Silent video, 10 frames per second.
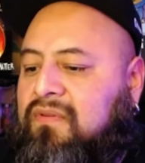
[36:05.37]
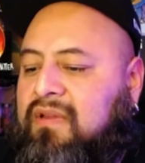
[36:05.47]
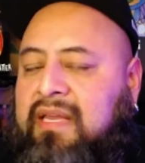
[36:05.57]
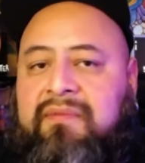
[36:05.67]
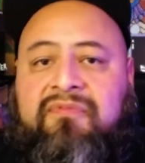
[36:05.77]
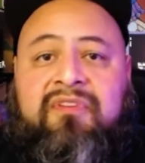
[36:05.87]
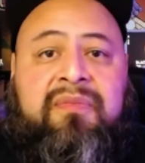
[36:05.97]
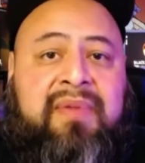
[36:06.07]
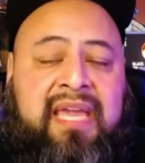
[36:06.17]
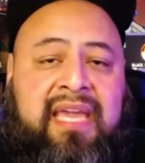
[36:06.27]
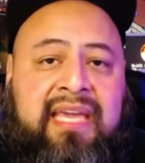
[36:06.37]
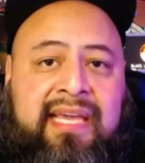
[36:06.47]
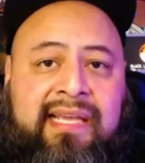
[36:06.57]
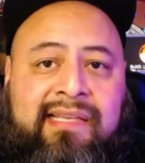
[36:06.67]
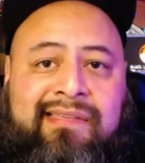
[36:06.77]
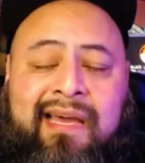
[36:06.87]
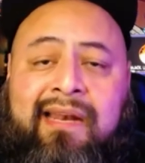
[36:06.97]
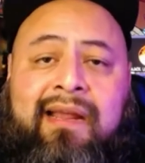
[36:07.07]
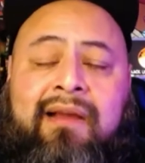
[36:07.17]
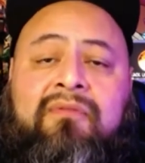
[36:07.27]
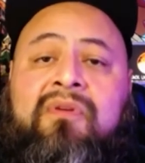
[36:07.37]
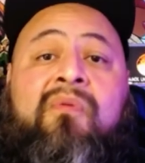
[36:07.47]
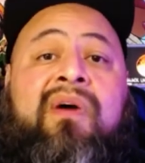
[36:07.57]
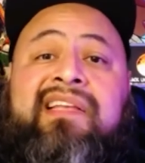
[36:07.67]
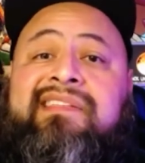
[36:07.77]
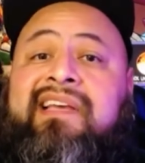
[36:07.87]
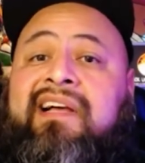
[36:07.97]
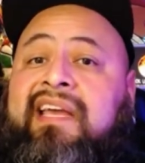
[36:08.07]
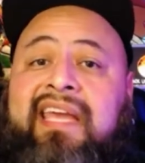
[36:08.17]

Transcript: And if with me is I'm not I don't want to sell